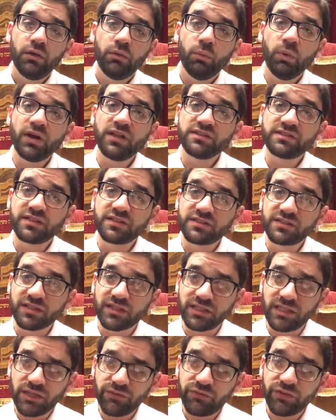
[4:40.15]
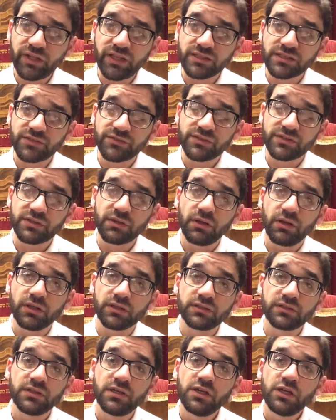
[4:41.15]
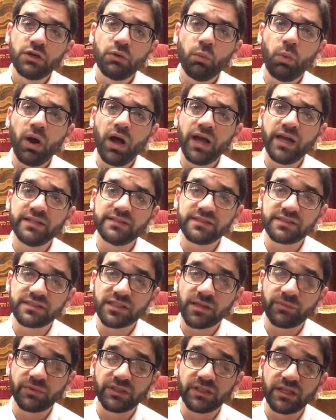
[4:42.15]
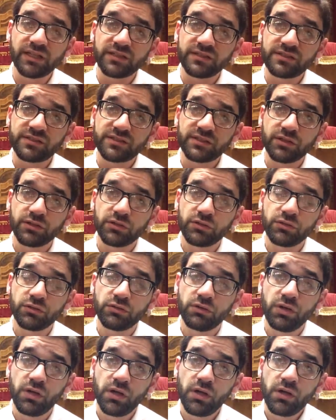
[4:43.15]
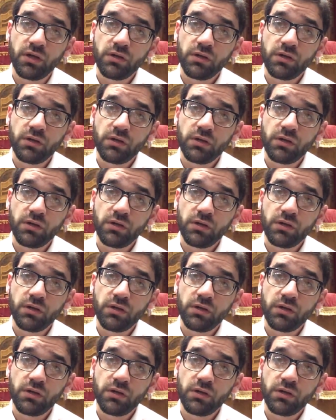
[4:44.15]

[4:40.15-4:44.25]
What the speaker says: What is the significance of salt? Why is it something that is so